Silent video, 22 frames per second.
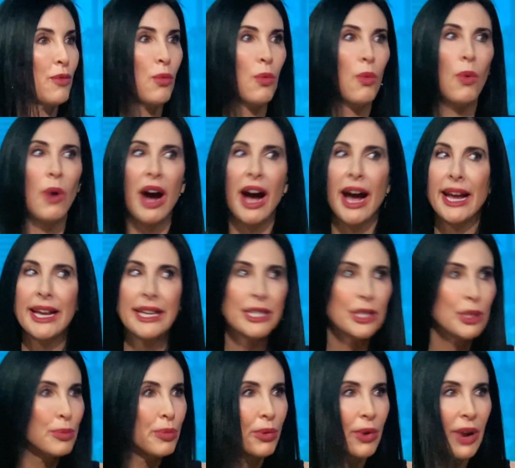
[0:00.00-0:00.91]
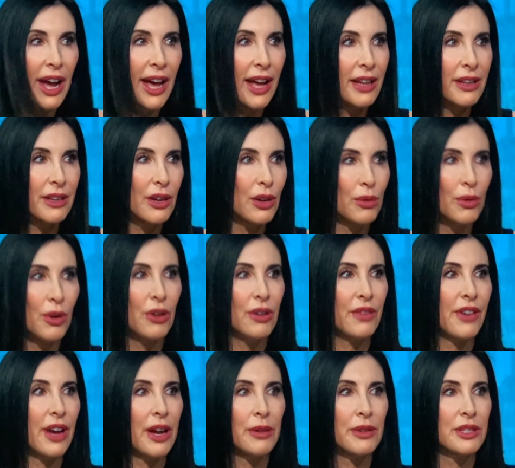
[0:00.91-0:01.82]
widespread
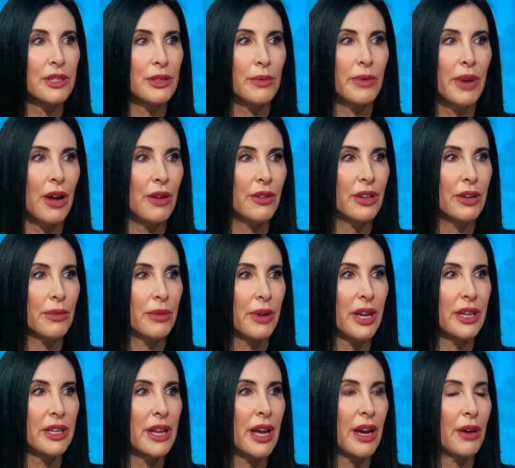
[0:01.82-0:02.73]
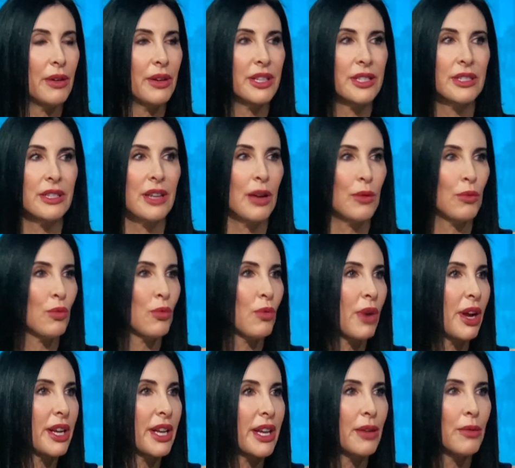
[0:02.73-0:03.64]
coronavirus around here right now. It's not
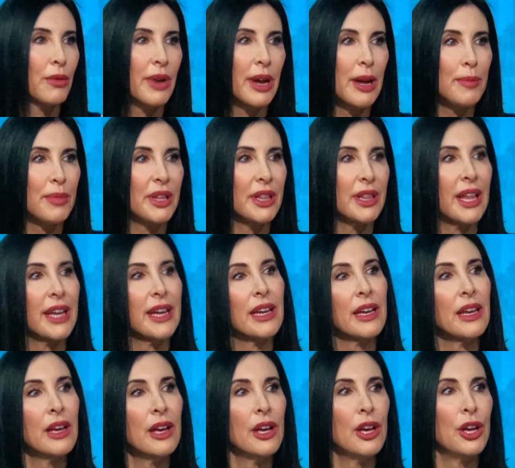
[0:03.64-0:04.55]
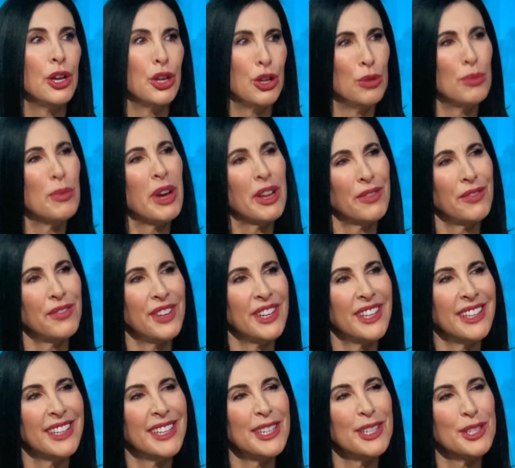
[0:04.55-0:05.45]
running rampant like you might feel it
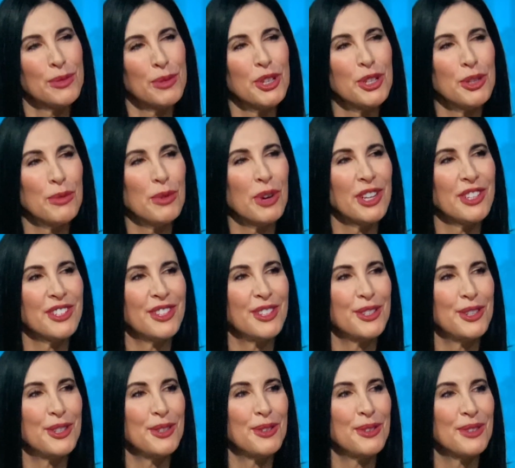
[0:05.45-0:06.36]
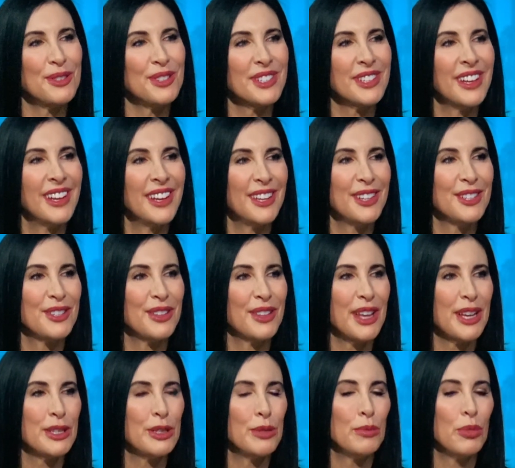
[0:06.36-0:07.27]
is when you watch the news. So
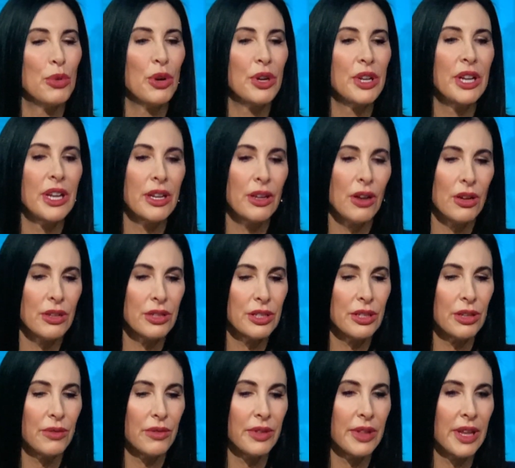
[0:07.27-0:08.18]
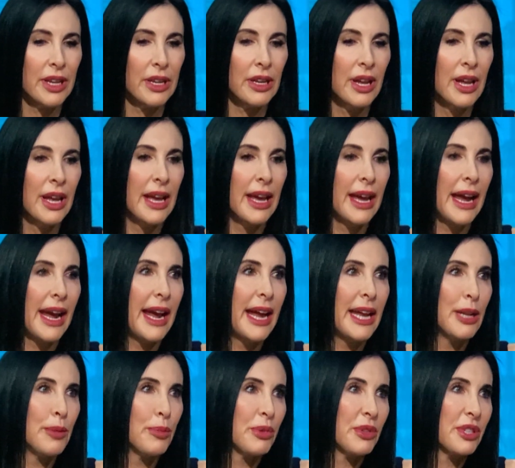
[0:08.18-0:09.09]
that's important. And also that
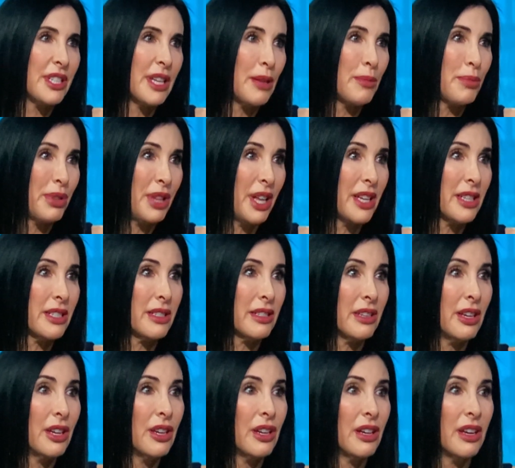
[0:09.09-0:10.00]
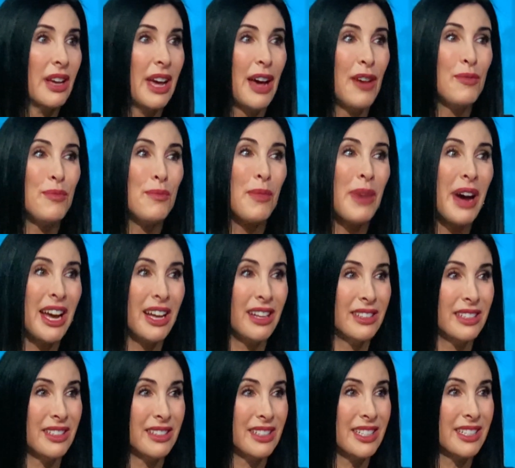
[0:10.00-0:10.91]
80% plus have mild
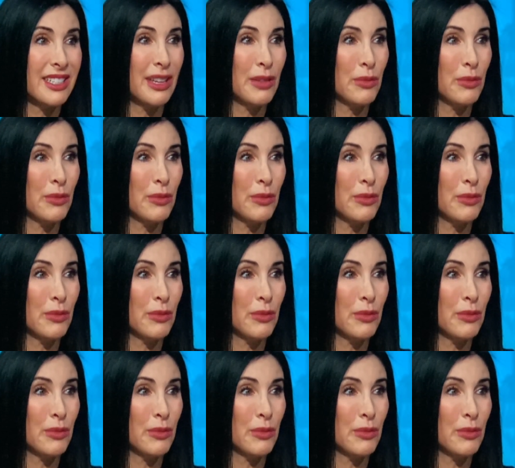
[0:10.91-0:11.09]
illness and